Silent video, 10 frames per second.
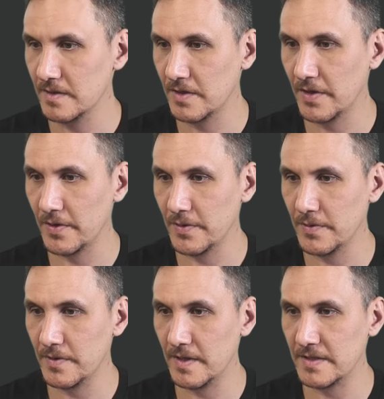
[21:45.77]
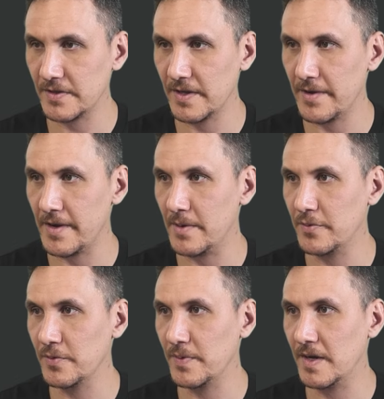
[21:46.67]
Cool. Let's go to our
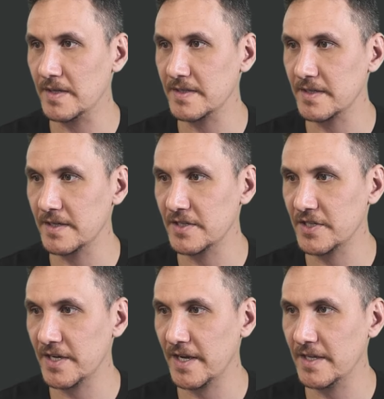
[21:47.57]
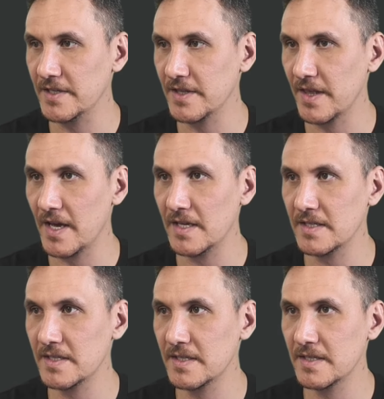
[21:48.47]
output parser, change
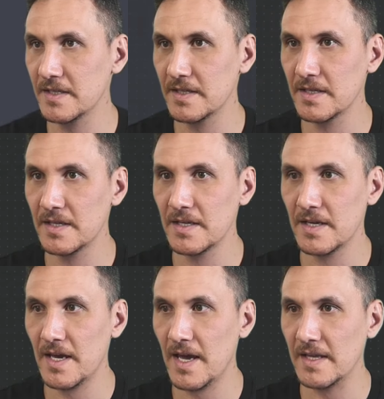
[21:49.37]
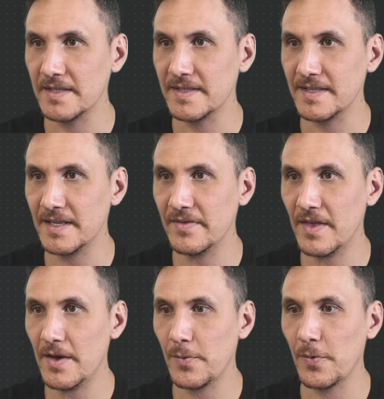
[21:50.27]
that, and see if
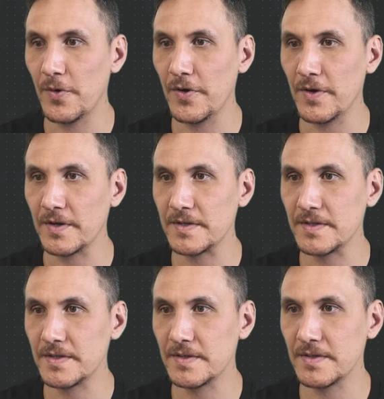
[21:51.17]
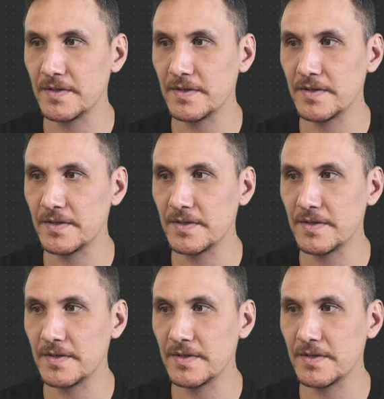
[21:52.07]
that works.